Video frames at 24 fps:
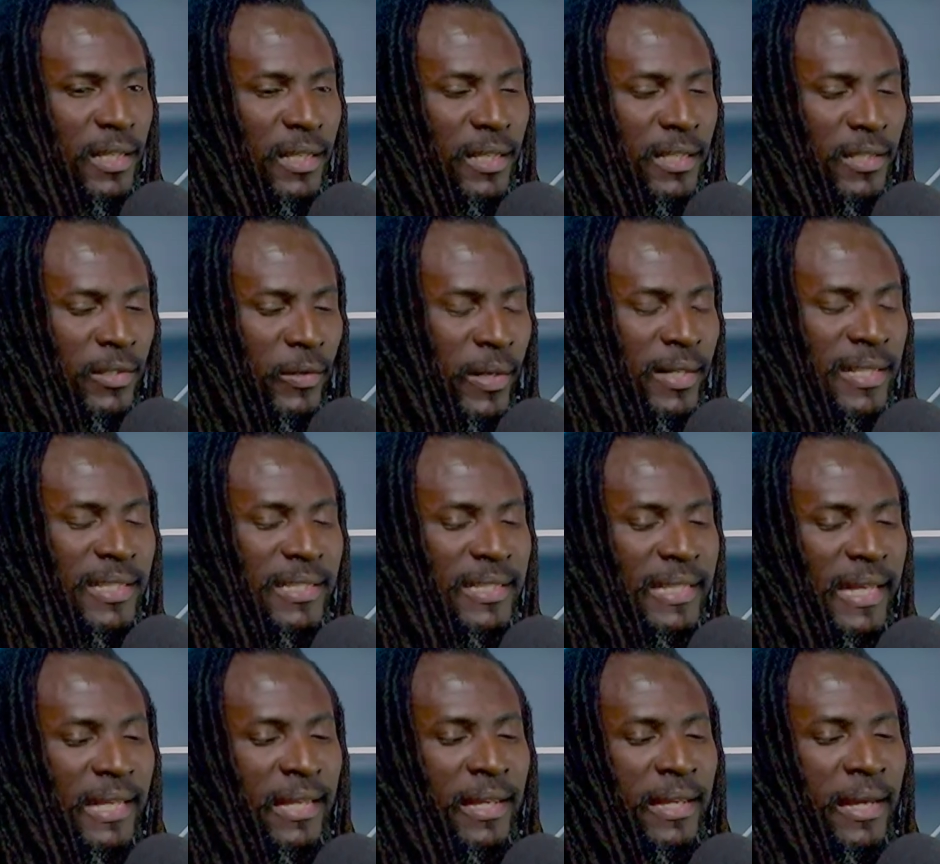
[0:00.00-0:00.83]
So
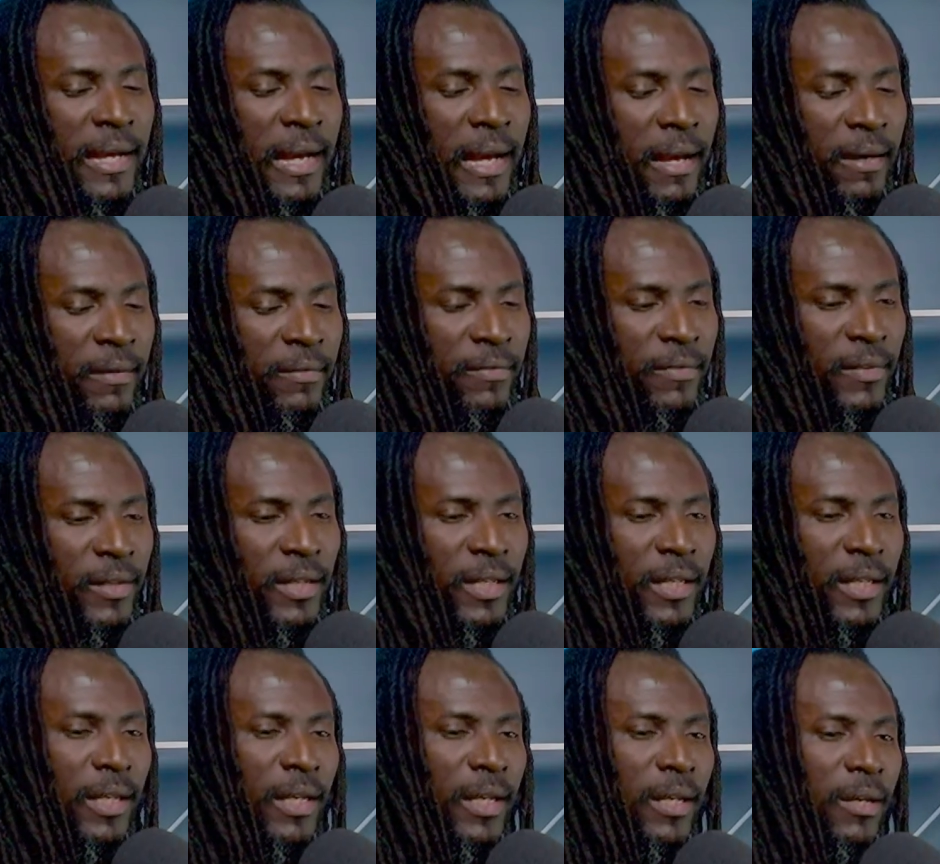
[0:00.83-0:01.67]
instead you have
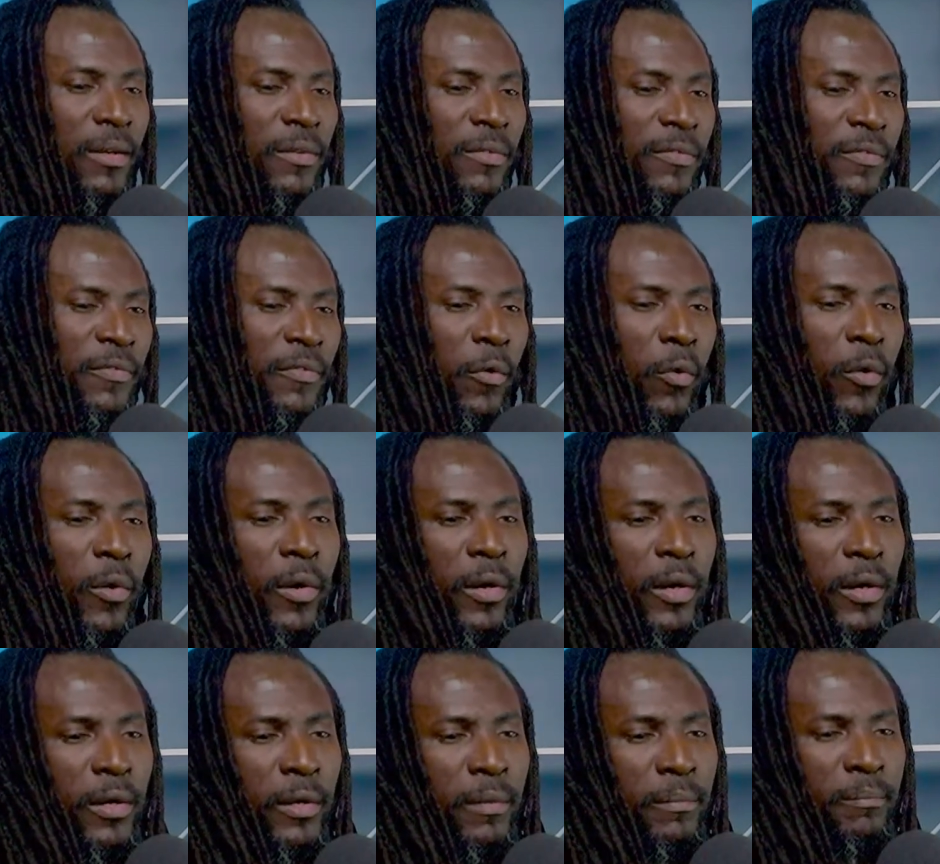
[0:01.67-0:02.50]

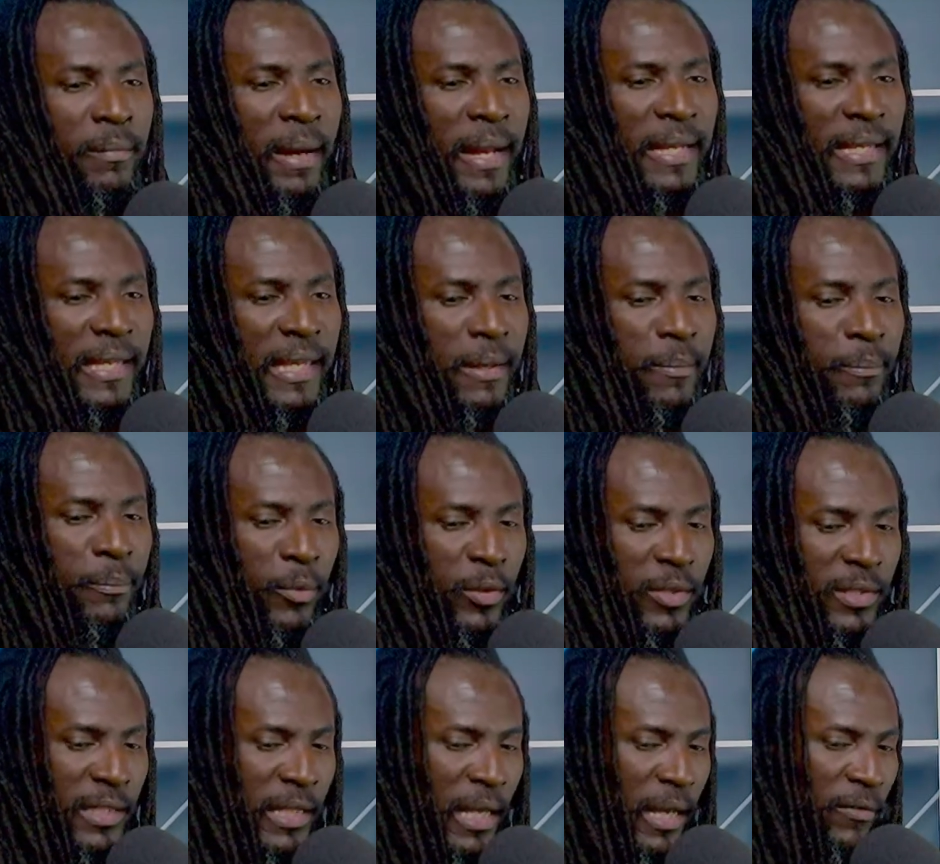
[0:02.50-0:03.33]
4 mic
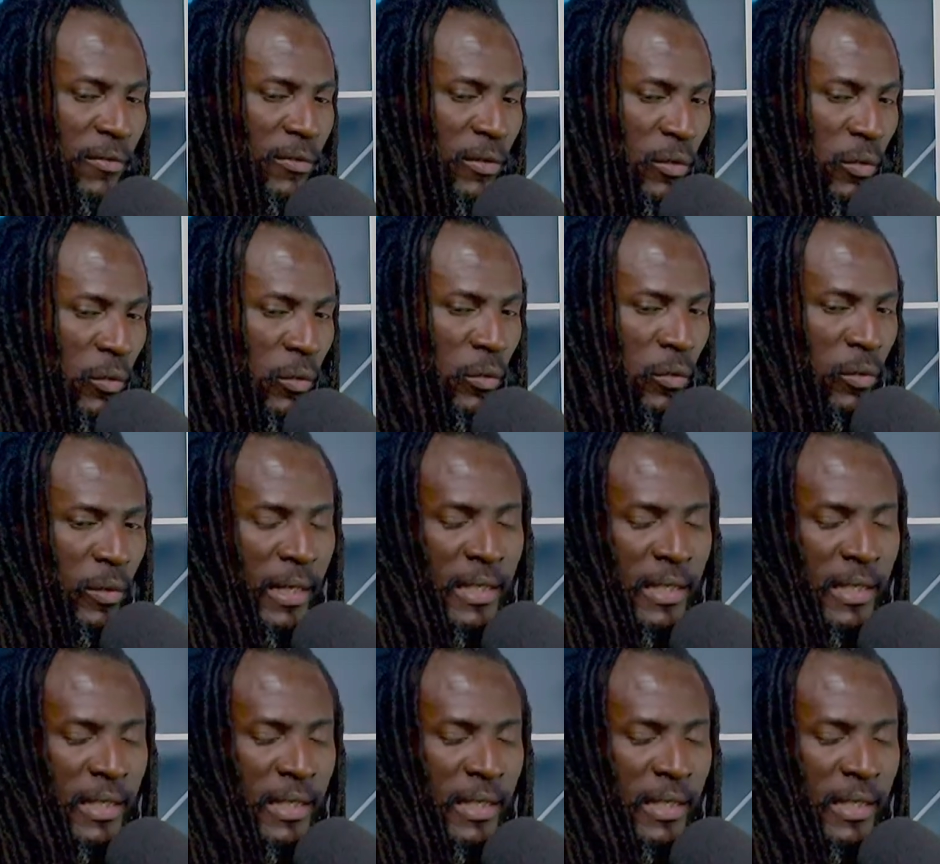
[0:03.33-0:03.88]
inputs, you have 2.